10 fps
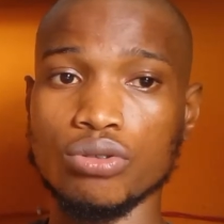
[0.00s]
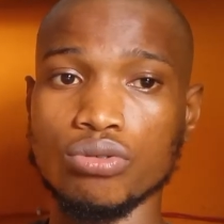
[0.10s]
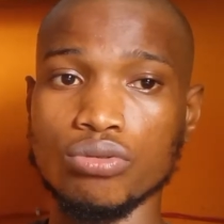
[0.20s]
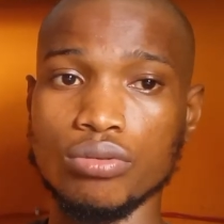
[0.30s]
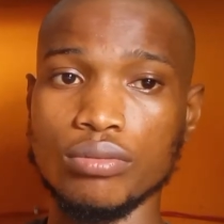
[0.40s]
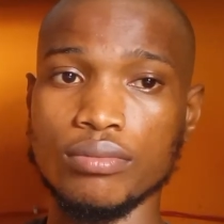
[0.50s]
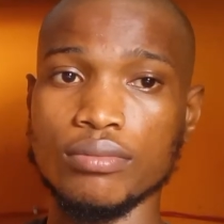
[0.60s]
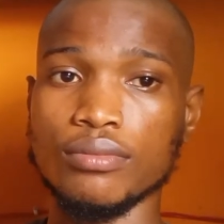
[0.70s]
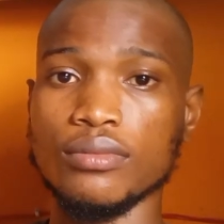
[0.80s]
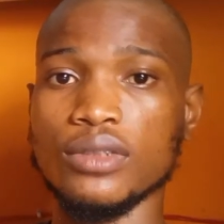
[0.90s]

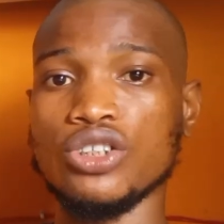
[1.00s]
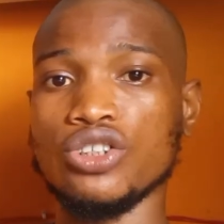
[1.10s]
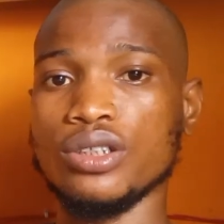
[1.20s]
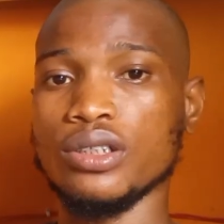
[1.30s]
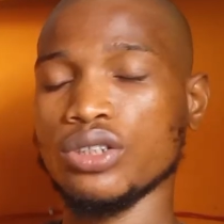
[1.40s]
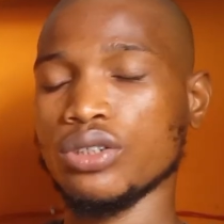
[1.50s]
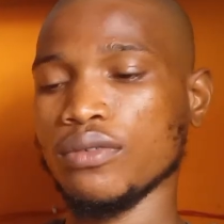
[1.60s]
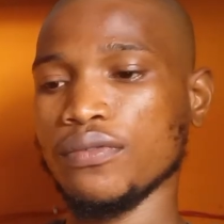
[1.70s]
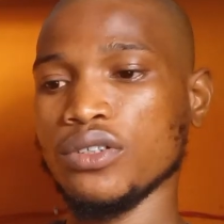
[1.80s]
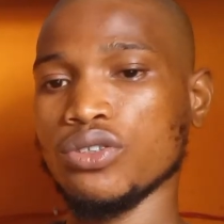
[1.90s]
to is the
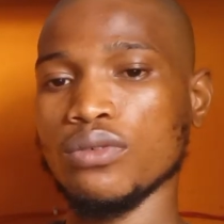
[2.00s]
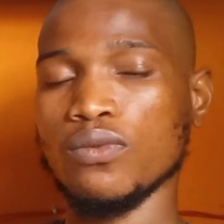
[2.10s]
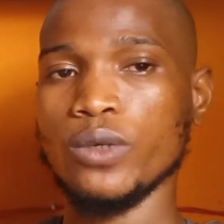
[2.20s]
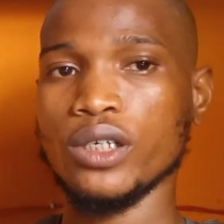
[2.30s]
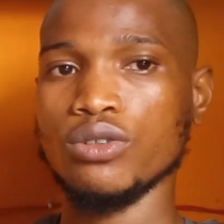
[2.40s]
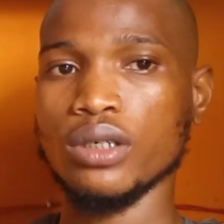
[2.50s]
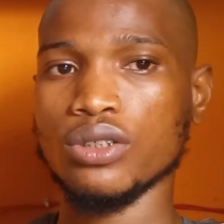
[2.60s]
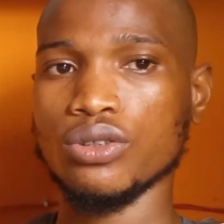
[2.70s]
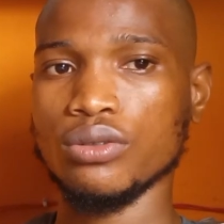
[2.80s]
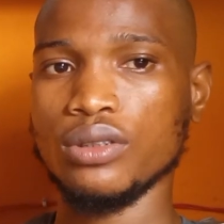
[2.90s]
surface of where you are
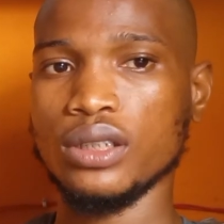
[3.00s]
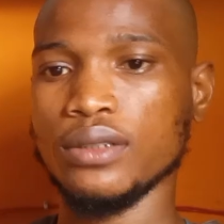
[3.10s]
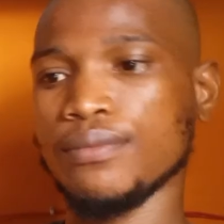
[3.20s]
soldering.